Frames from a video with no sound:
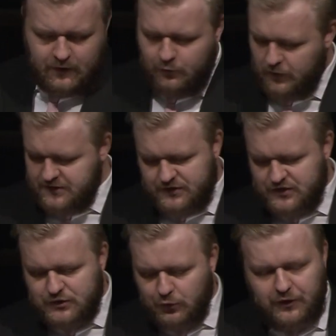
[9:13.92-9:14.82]
What's the
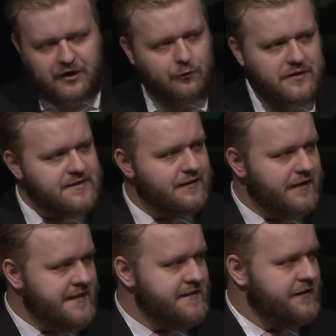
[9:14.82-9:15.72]
story here? What's the
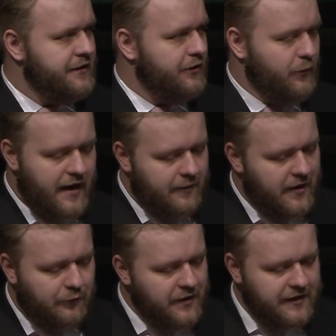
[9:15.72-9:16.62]
lesson here? Why am I
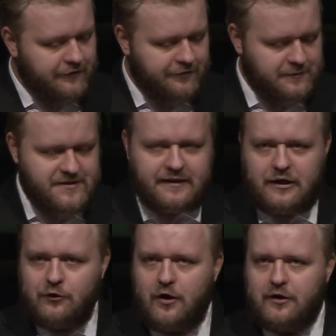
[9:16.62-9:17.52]
reading from
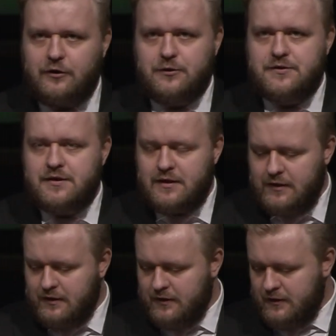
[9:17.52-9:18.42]
Second Chronicles?
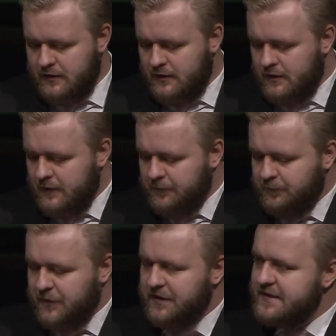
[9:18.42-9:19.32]

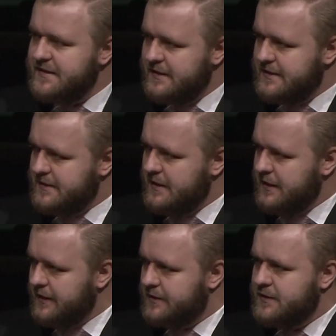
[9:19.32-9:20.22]
The lesson is
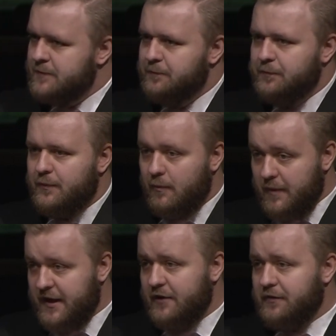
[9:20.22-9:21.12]
this
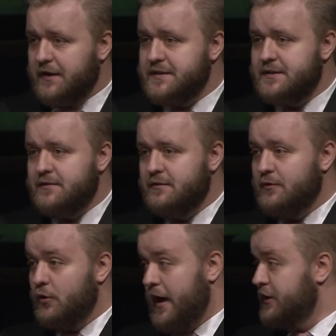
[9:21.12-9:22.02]
many of us,
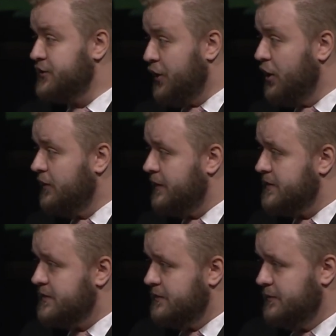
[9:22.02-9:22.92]
or actually all of
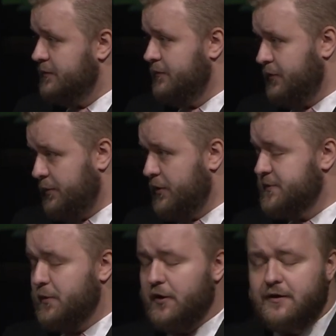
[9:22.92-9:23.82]
us for the most
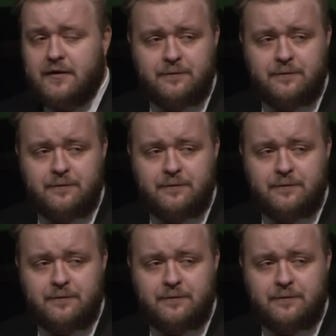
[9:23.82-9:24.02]
part,